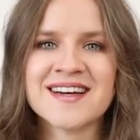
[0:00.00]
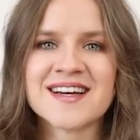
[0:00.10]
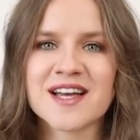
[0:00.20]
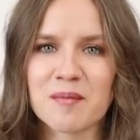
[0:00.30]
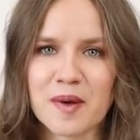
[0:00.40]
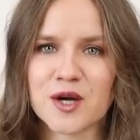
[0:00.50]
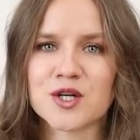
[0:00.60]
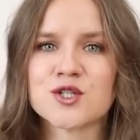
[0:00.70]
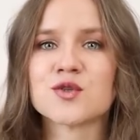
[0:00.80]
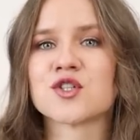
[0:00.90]
Compare
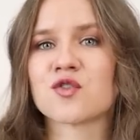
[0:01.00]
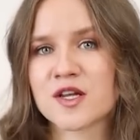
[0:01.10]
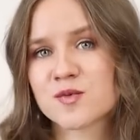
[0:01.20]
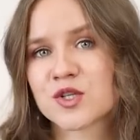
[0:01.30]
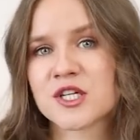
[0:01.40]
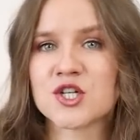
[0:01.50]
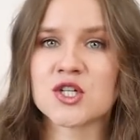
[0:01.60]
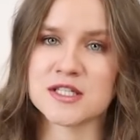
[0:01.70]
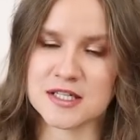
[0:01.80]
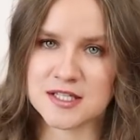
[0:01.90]
to a transportation
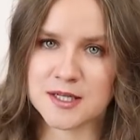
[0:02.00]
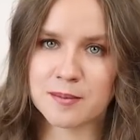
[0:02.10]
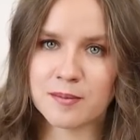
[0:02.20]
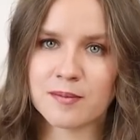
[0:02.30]
system.